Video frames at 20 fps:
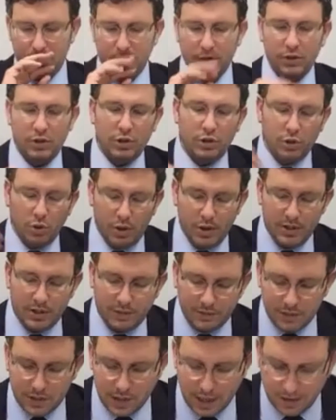The daughters
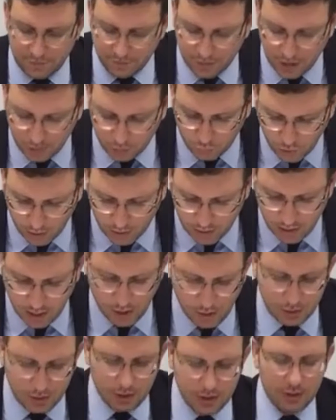of Tzlafchad won
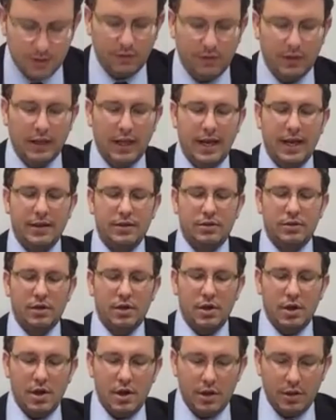inheritance of the land.
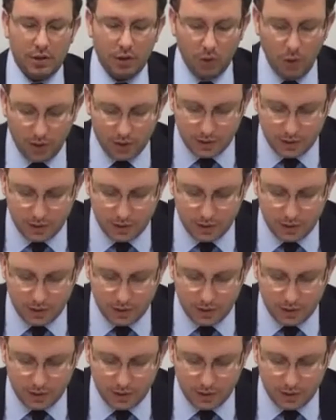The laws